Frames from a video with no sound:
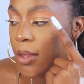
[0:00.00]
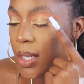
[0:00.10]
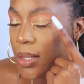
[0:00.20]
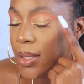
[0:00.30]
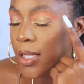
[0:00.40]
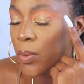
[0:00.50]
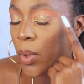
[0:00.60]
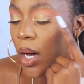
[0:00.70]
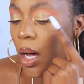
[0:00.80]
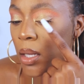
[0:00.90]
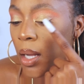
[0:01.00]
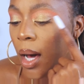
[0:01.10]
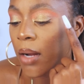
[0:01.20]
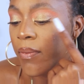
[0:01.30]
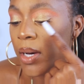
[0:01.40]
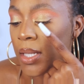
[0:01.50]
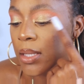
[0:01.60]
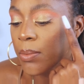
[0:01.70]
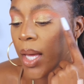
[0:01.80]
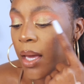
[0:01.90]
this is what a lot of
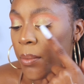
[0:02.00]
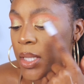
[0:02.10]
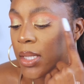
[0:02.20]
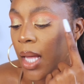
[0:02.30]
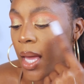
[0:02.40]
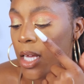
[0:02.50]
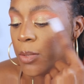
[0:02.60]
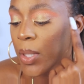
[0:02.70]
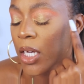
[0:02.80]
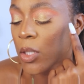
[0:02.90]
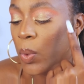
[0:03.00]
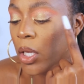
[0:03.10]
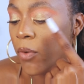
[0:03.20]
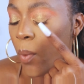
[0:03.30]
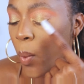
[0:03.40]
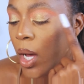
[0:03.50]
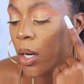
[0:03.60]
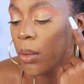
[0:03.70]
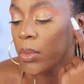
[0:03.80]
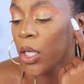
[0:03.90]
us make mistakes because we get
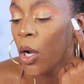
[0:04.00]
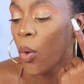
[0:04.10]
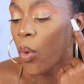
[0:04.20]
overwhelmed,